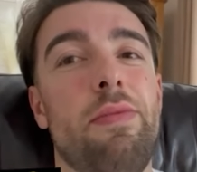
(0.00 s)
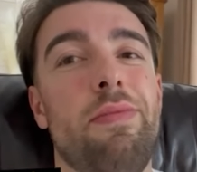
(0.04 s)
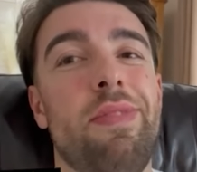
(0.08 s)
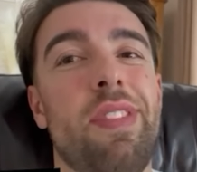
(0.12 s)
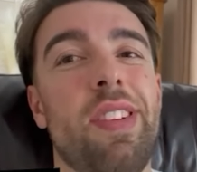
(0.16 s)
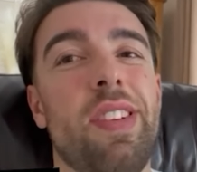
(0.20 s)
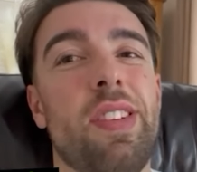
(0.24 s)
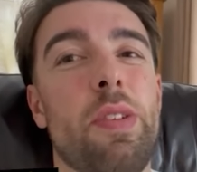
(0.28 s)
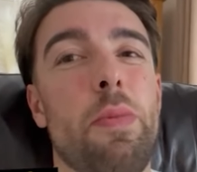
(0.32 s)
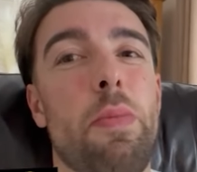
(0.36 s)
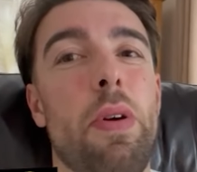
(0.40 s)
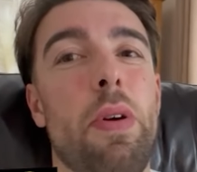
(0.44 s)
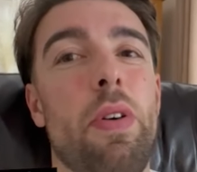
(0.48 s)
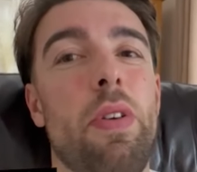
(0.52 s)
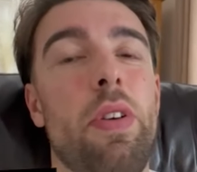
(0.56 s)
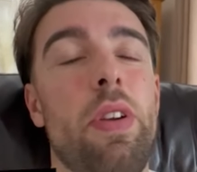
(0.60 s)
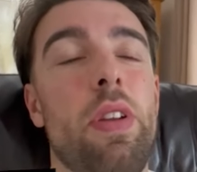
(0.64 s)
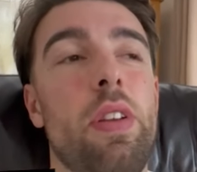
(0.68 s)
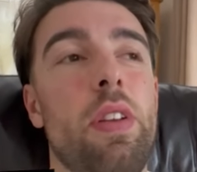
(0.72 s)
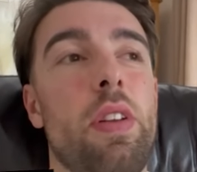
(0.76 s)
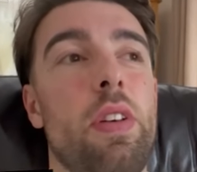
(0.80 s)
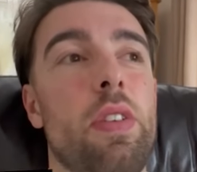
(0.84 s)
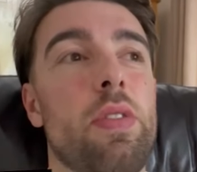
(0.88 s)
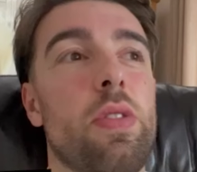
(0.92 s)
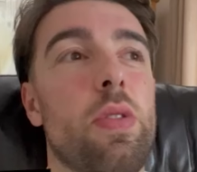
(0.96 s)

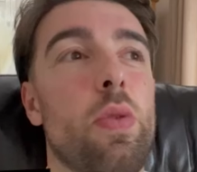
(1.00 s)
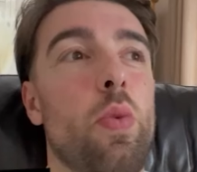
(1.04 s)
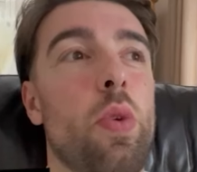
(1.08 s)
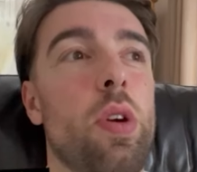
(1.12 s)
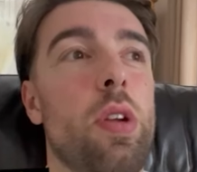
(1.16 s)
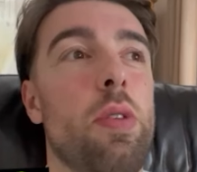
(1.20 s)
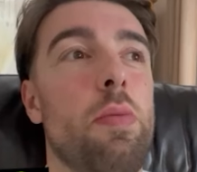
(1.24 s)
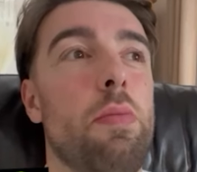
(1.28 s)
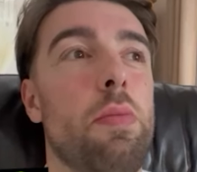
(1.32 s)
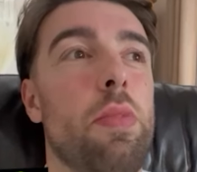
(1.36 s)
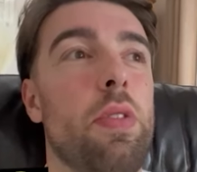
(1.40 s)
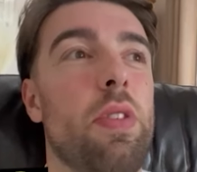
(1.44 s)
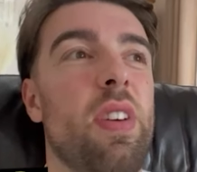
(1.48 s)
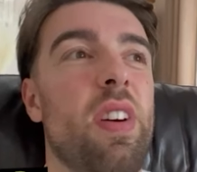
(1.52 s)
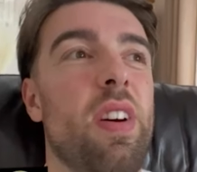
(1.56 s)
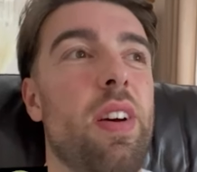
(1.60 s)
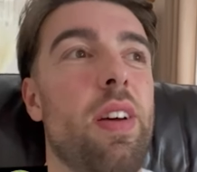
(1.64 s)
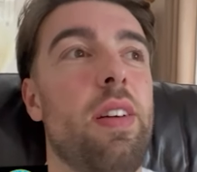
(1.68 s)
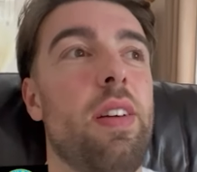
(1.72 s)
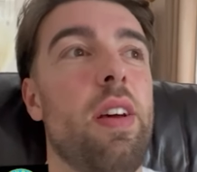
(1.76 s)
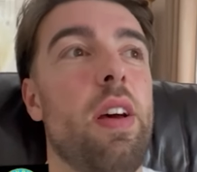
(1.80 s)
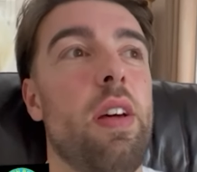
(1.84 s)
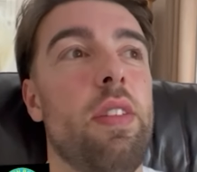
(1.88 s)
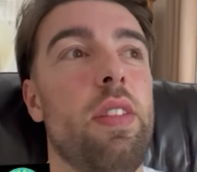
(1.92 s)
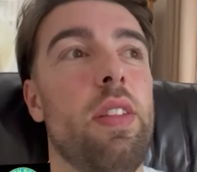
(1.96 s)
disappointing not to win, but
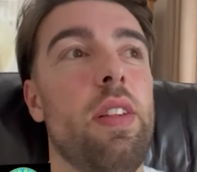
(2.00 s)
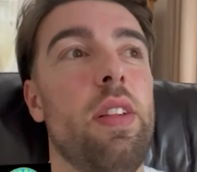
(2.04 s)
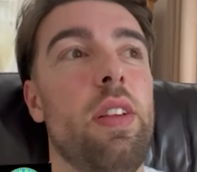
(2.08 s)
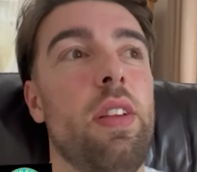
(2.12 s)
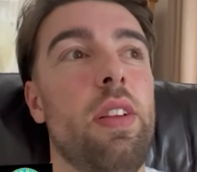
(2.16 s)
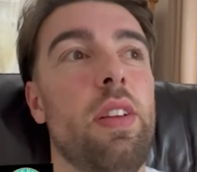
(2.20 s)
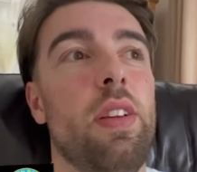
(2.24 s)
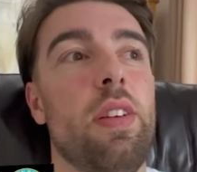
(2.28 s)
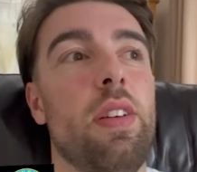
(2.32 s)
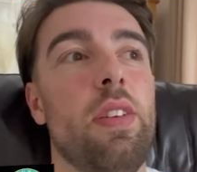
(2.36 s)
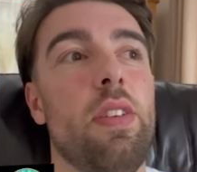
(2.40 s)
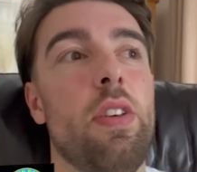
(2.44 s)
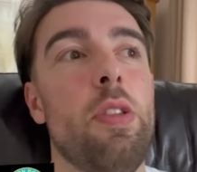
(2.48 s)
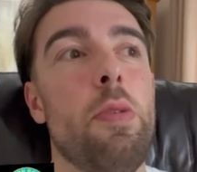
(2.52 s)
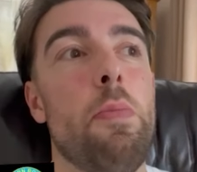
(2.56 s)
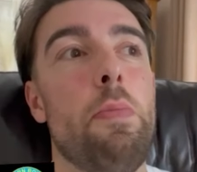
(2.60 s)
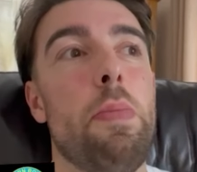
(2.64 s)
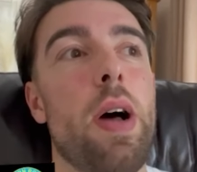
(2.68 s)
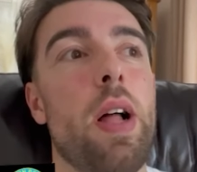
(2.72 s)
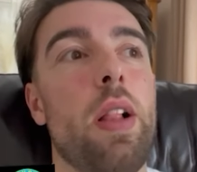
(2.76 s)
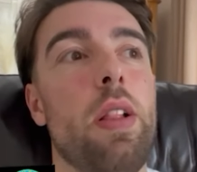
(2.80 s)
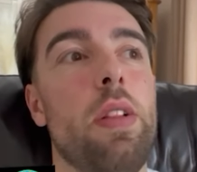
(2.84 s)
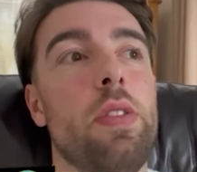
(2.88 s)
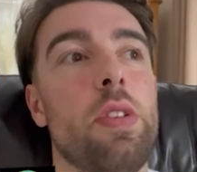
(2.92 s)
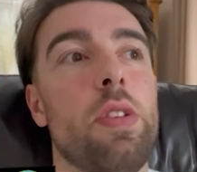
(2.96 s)
I, I think on the
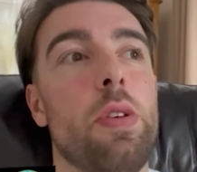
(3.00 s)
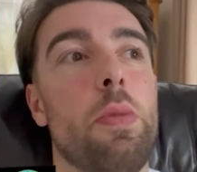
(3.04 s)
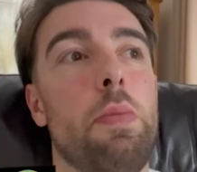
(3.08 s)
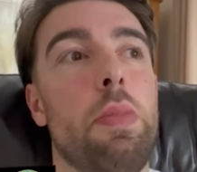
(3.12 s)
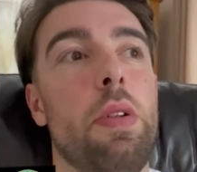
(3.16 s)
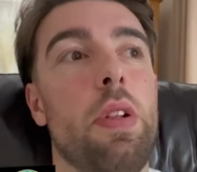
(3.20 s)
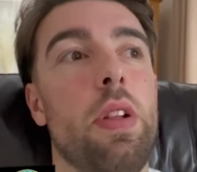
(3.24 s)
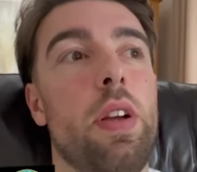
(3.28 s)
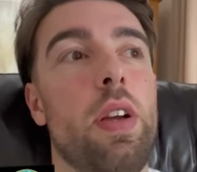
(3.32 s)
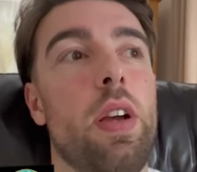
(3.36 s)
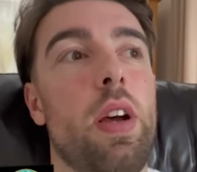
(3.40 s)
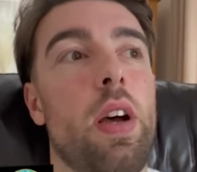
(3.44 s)
balance of play,